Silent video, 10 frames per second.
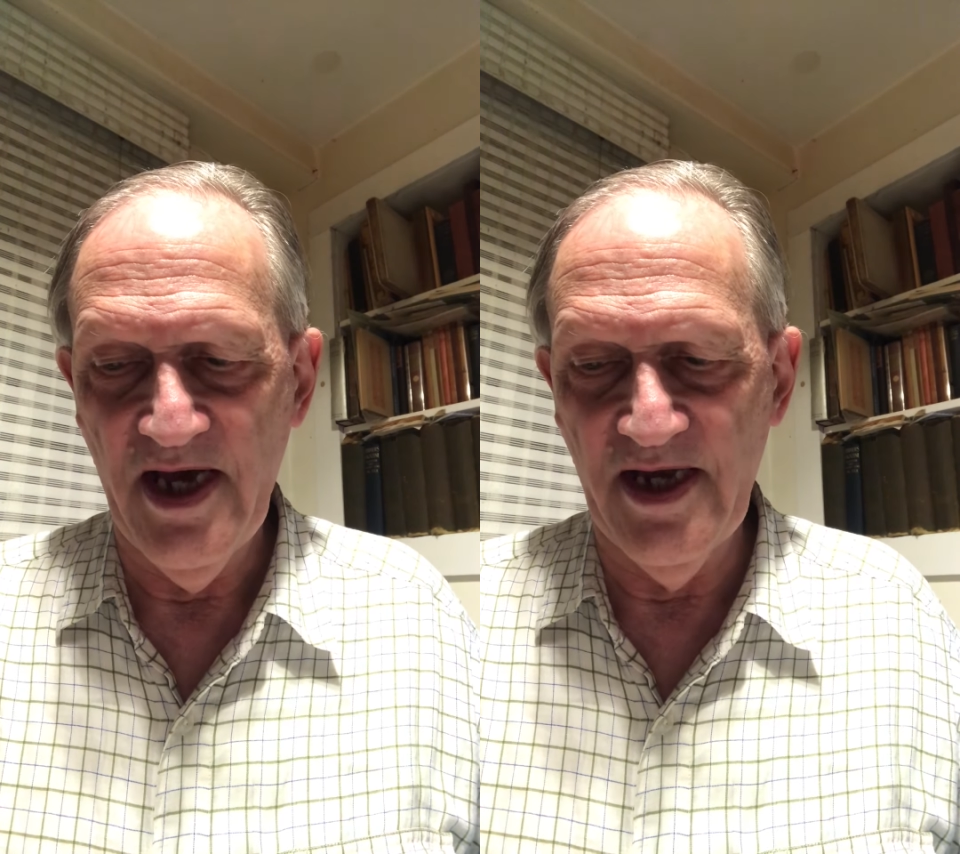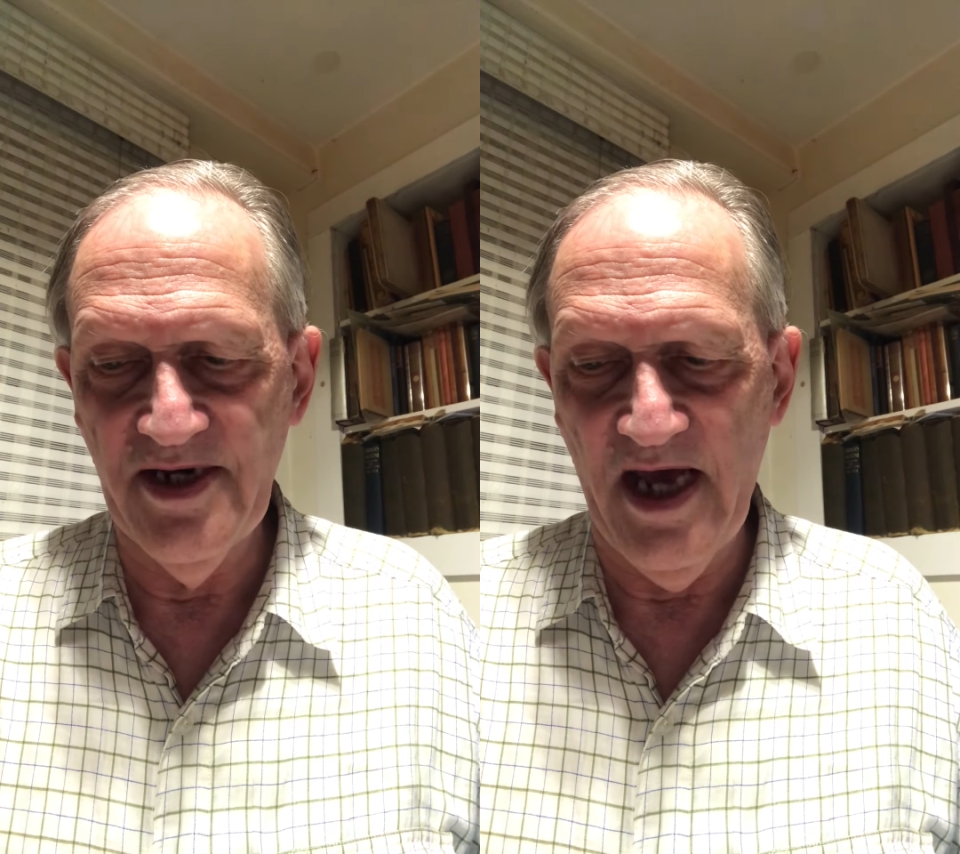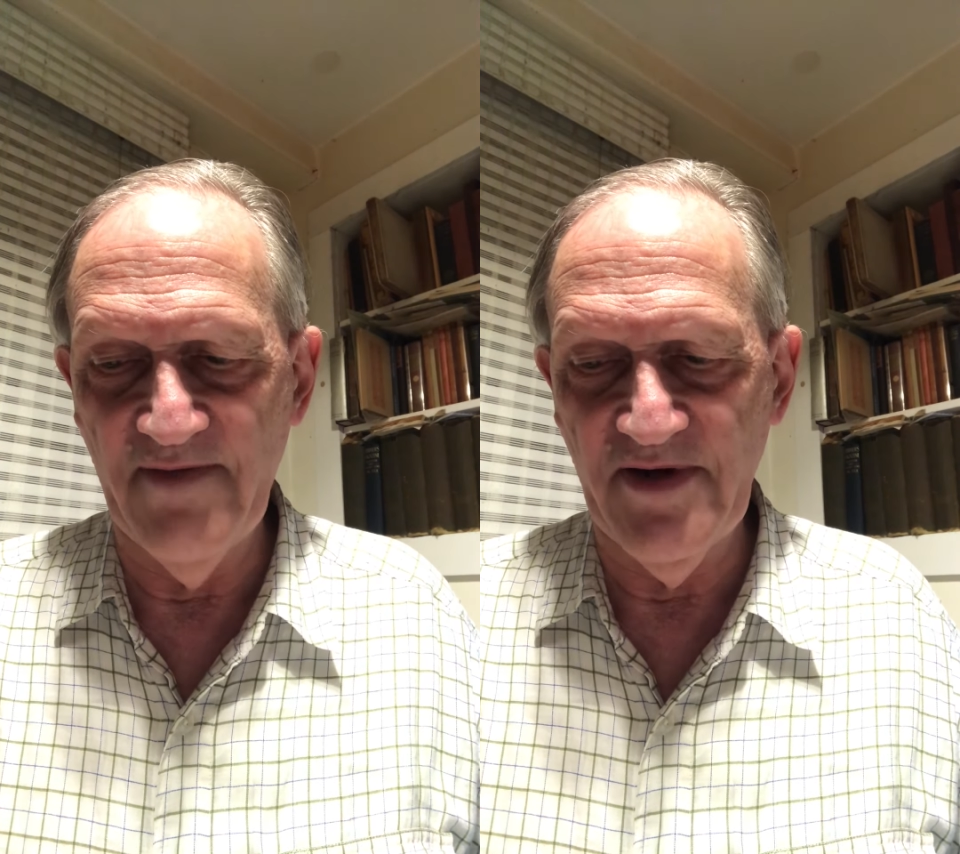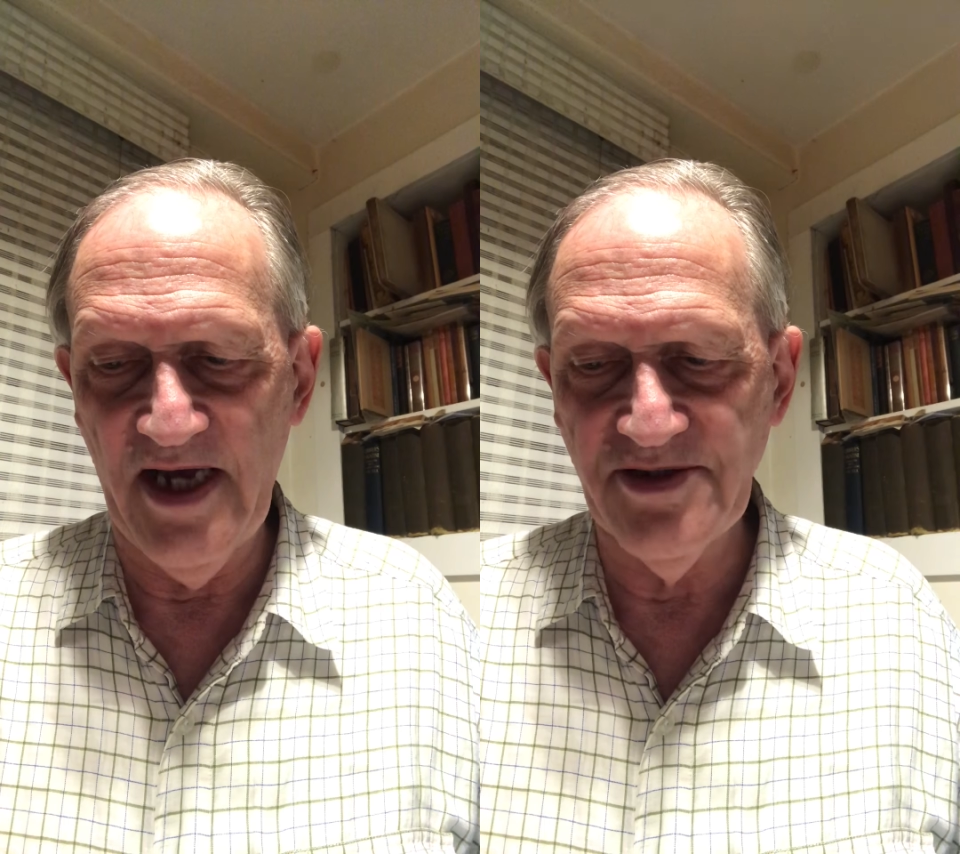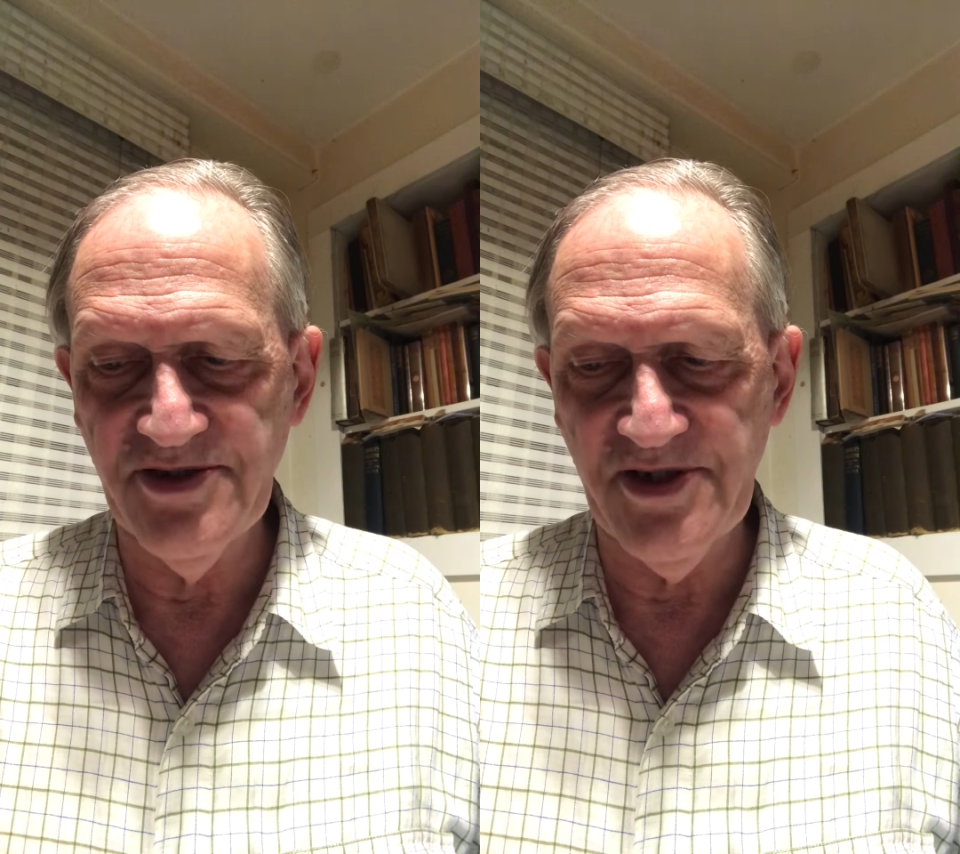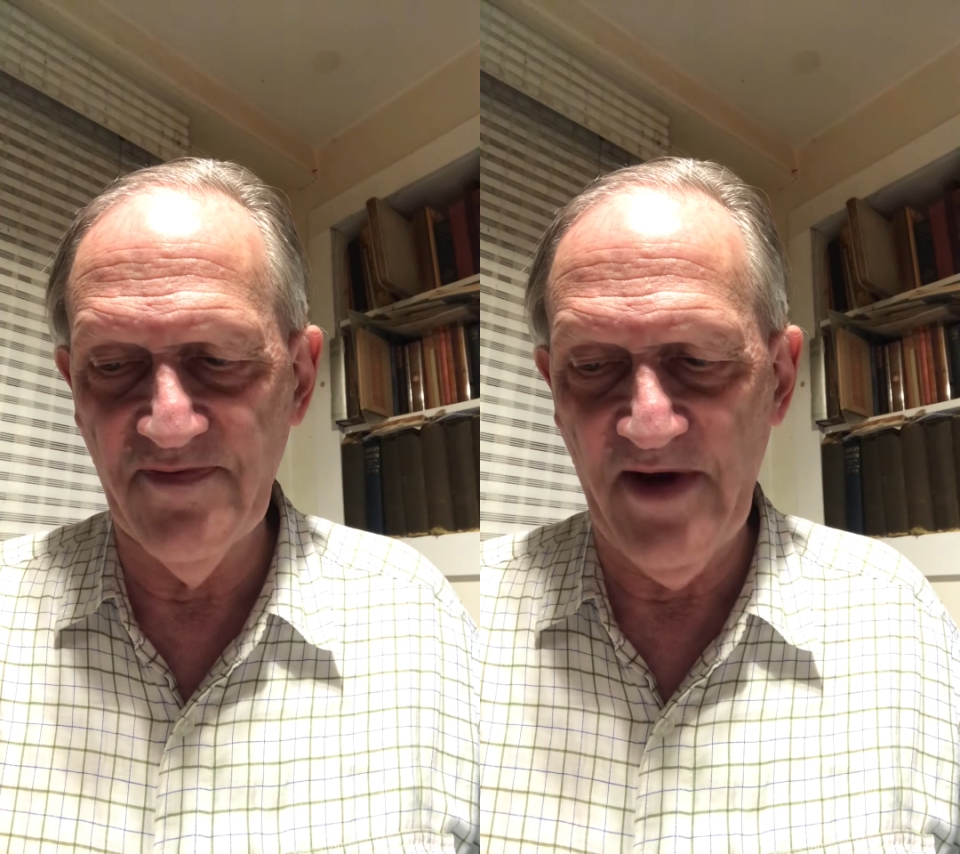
and evidence of